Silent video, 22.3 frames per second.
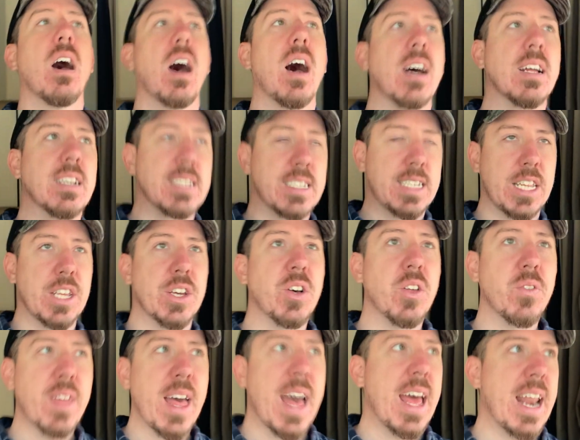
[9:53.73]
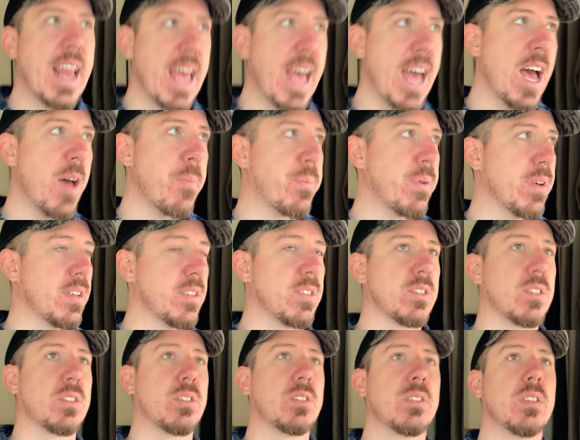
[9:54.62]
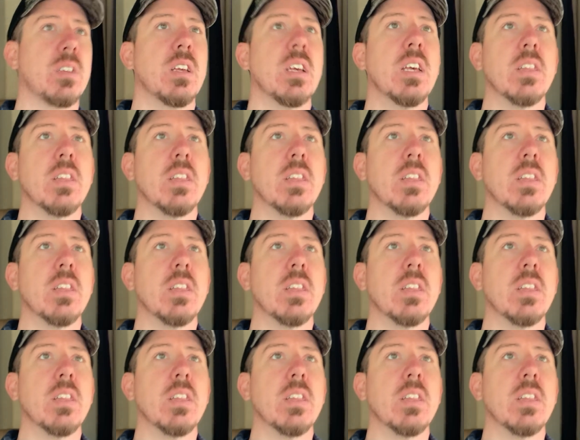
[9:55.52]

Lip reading: until that happens,